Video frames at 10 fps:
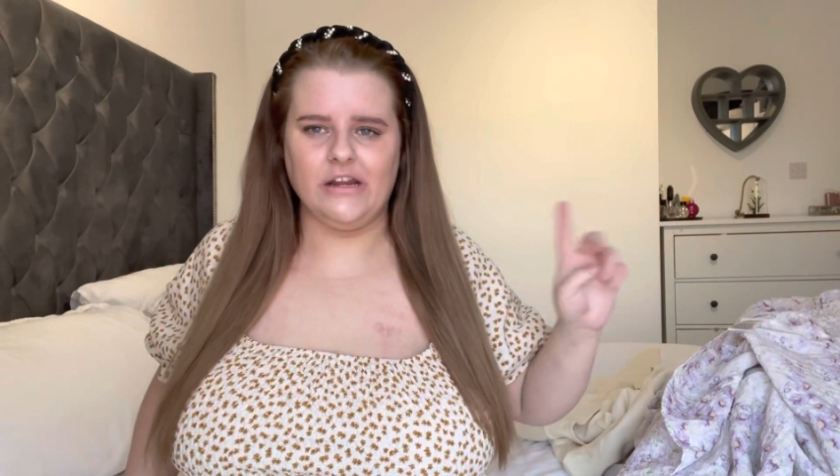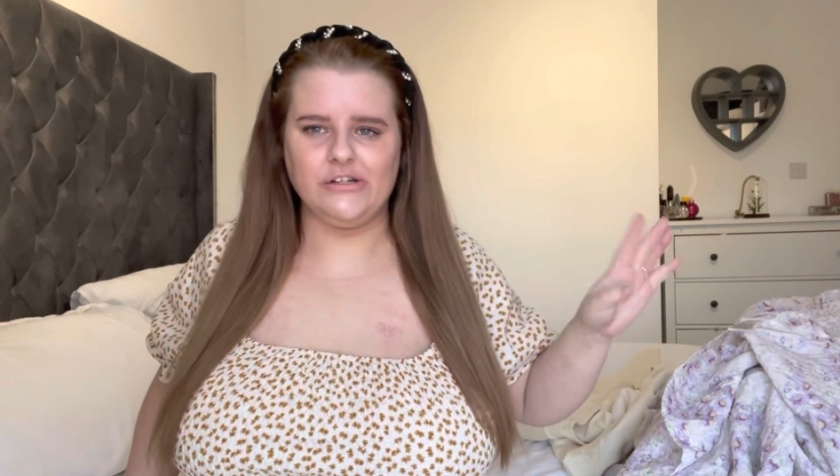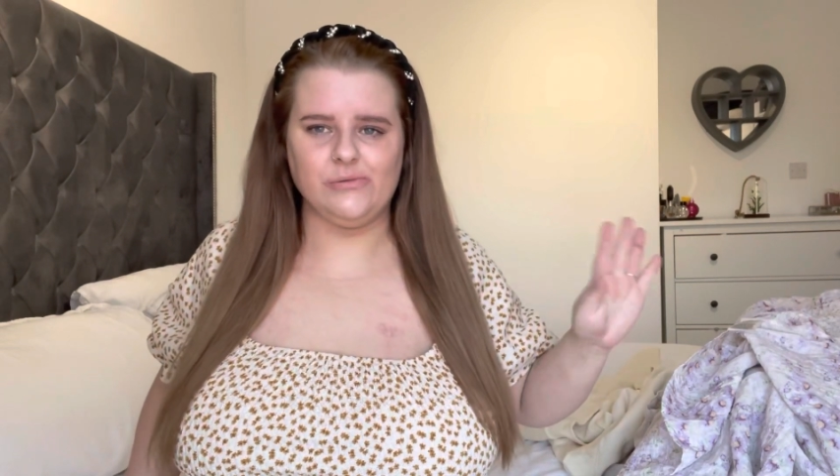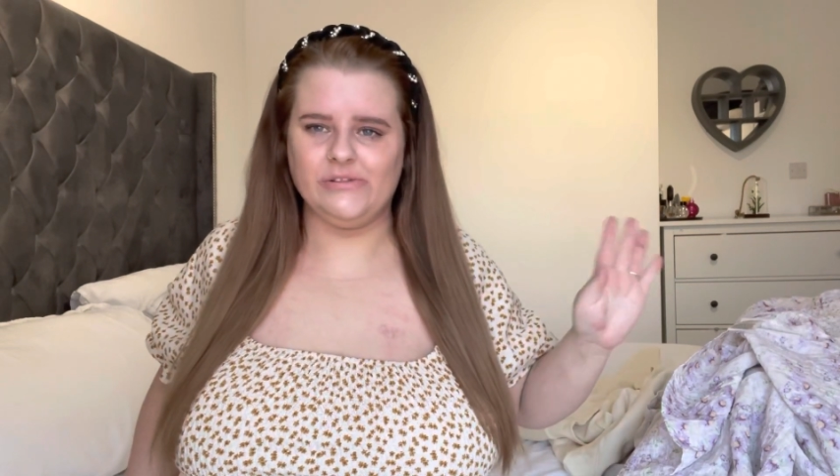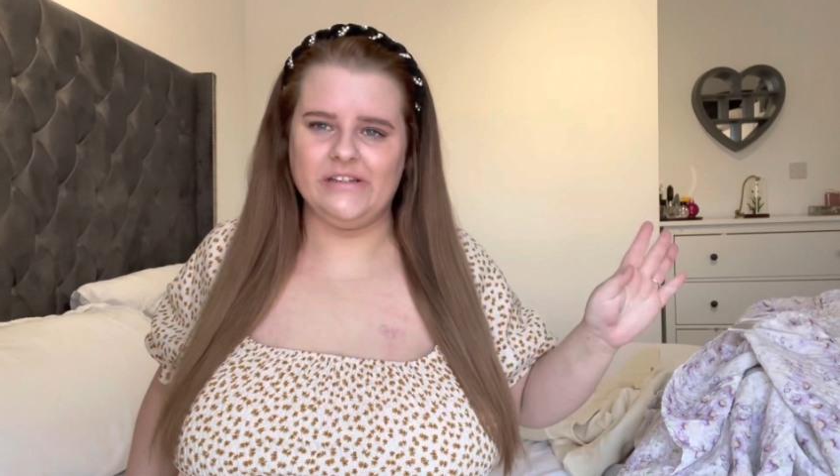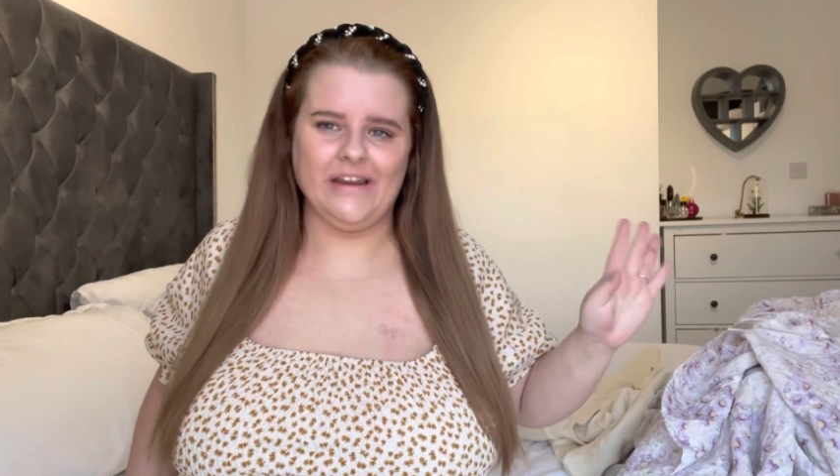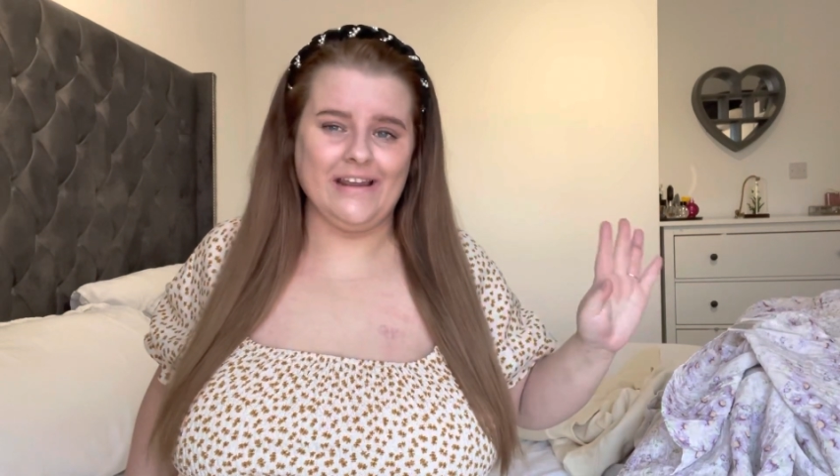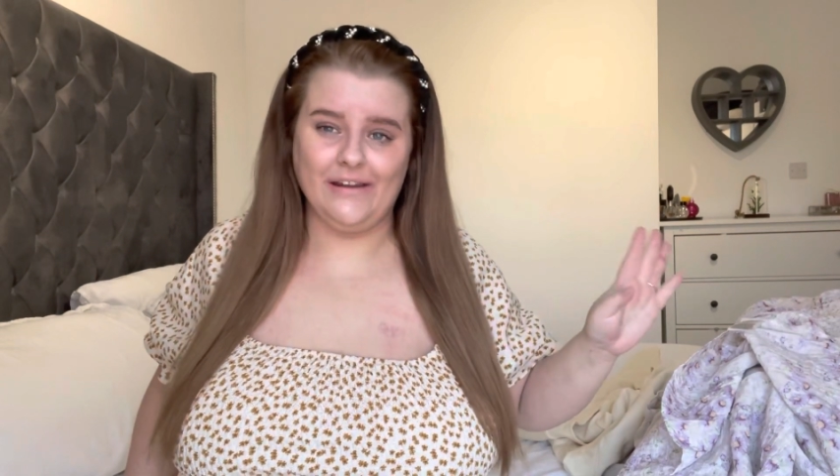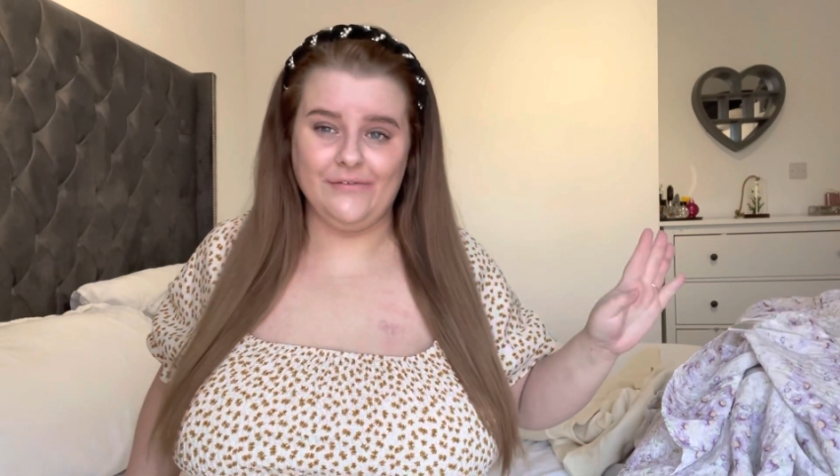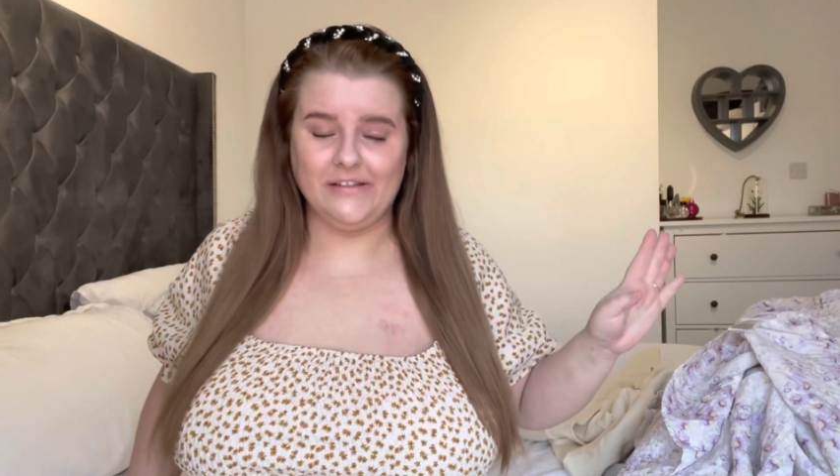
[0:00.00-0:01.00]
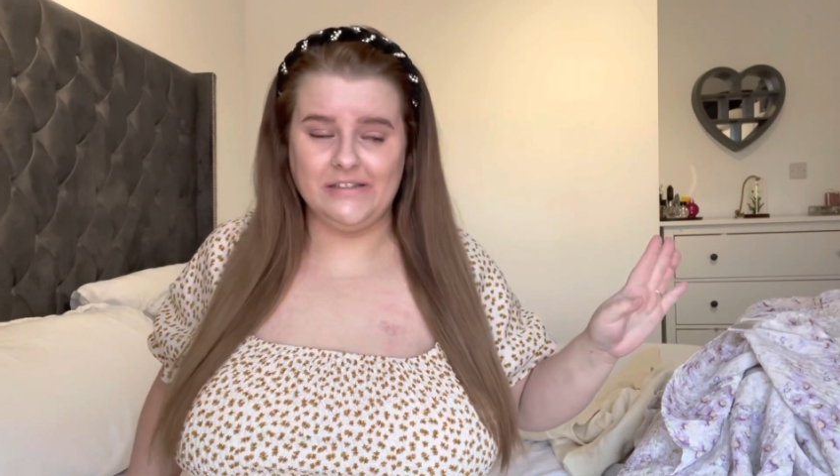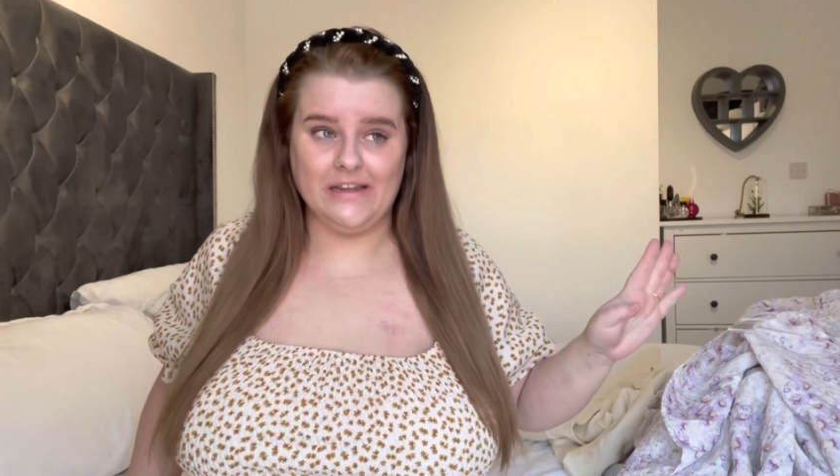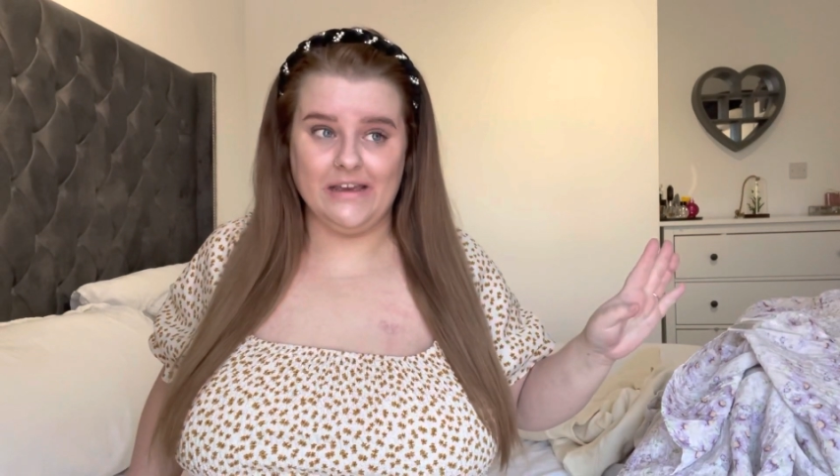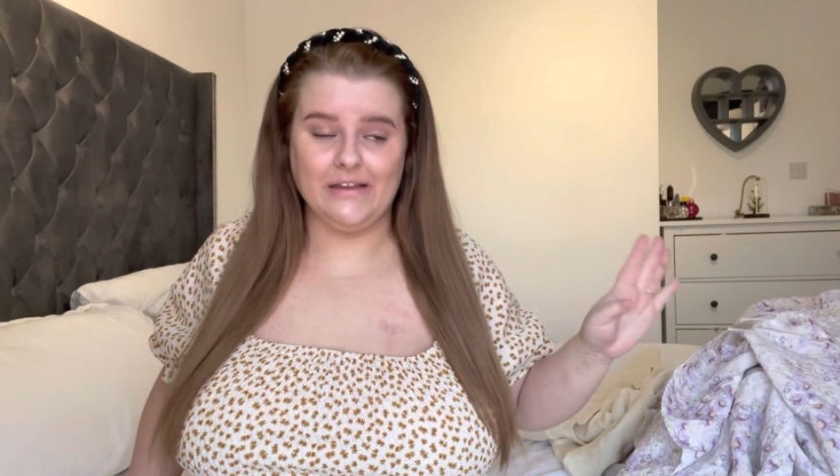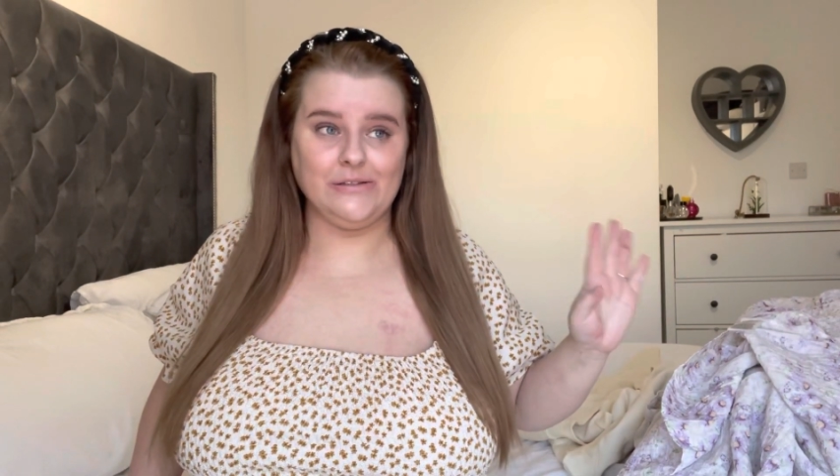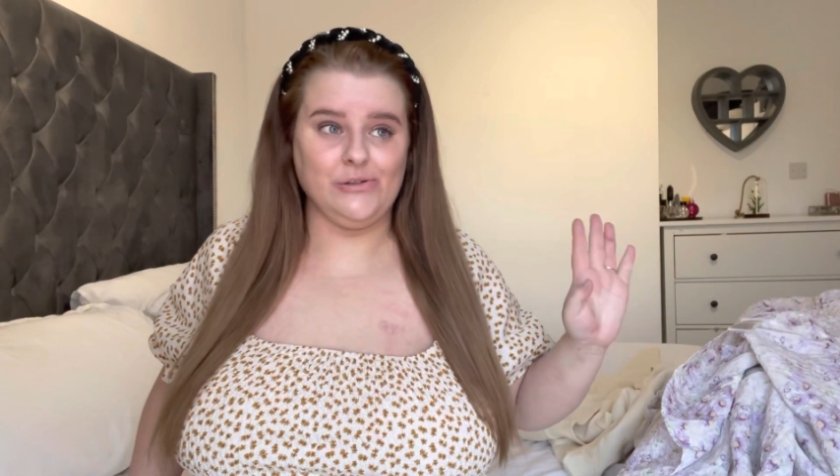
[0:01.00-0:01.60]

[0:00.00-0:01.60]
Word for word: just wasn't in any fit state